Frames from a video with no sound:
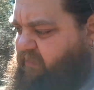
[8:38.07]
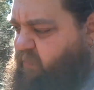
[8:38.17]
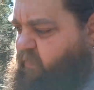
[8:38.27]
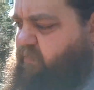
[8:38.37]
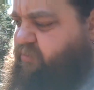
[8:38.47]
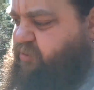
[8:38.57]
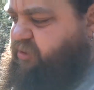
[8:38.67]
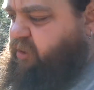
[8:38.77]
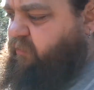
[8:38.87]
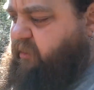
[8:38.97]
The wheels are
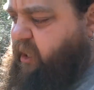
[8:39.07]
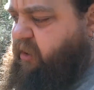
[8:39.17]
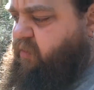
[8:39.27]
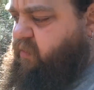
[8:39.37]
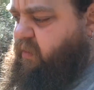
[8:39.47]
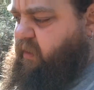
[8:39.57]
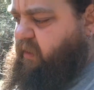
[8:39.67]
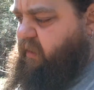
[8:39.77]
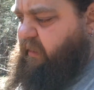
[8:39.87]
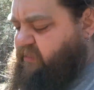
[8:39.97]
so low
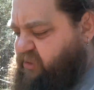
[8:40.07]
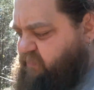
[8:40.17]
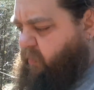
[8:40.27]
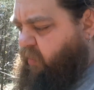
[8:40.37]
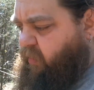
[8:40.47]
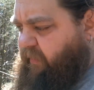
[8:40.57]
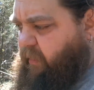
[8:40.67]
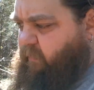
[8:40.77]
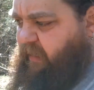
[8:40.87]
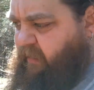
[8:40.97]
and small
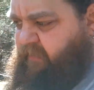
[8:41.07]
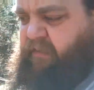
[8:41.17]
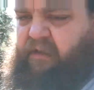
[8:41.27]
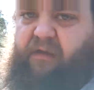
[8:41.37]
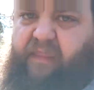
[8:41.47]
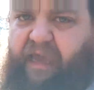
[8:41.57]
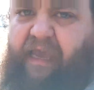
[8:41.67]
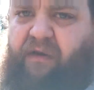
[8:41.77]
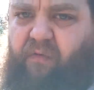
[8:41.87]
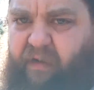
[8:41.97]
that when I
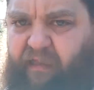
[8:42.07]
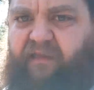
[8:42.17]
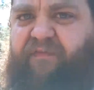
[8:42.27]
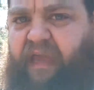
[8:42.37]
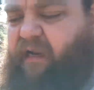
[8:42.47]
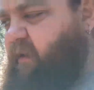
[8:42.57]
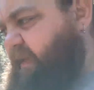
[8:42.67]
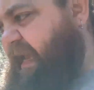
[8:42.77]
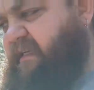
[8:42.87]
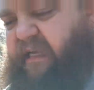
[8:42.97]
lift the handle up,
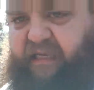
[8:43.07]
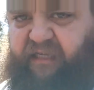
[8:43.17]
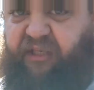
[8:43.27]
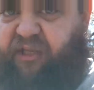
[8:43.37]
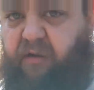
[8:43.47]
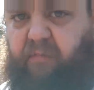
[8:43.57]
it acts like a dump